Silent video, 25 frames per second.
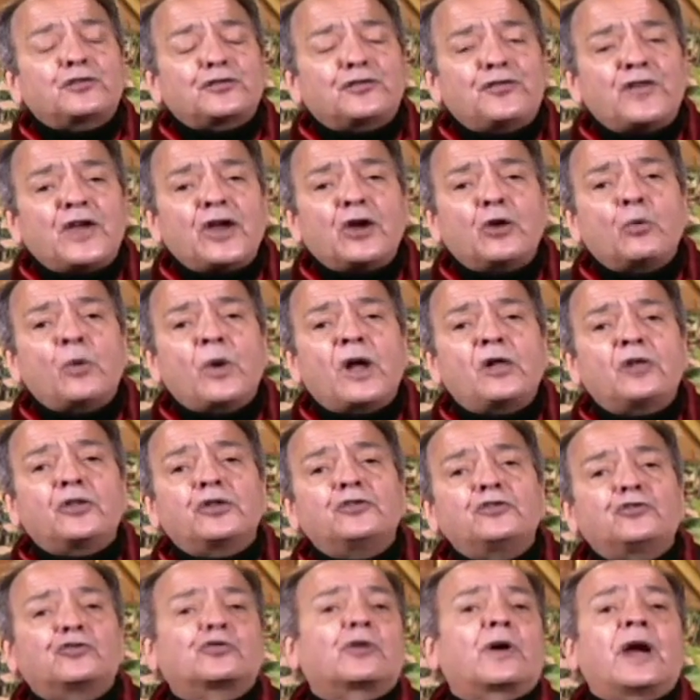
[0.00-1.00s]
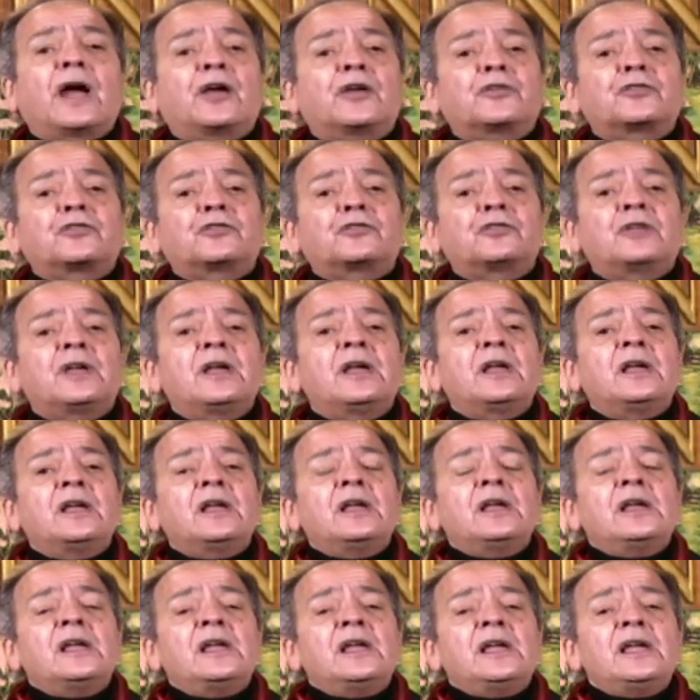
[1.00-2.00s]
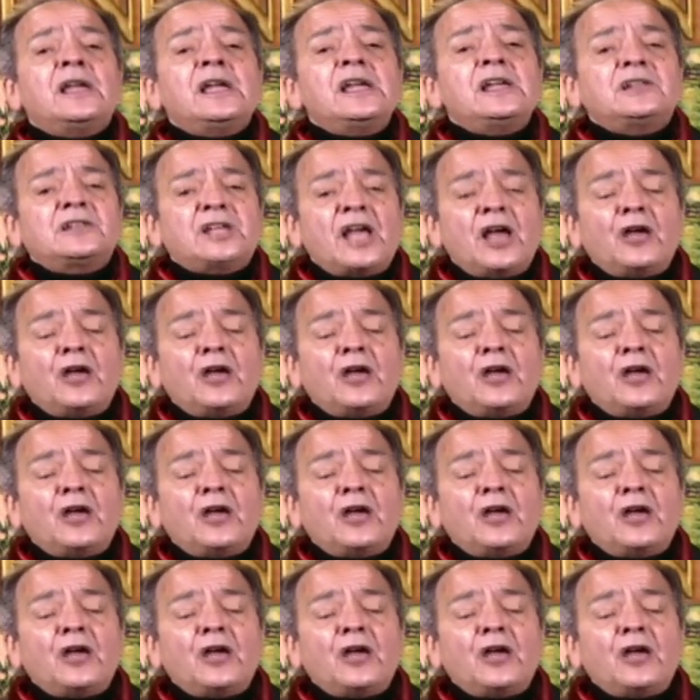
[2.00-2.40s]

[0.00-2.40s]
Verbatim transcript: his farewell address, he